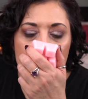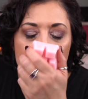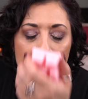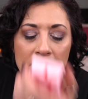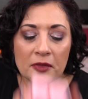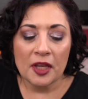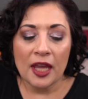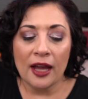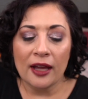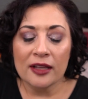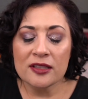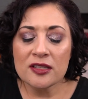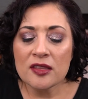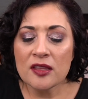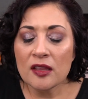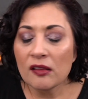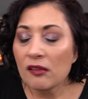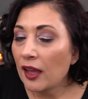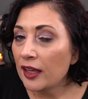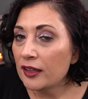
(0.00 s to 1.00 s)
Yeah, it's on
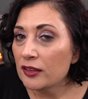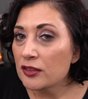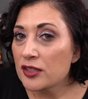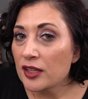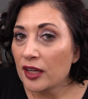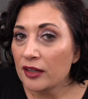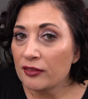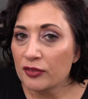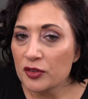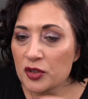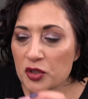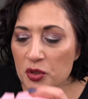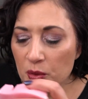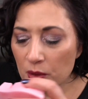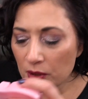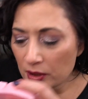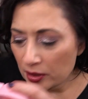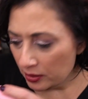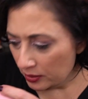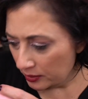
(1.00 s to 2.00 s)
the lighter side for
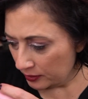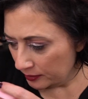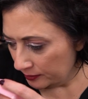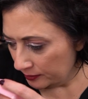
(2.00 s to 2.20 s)
sure.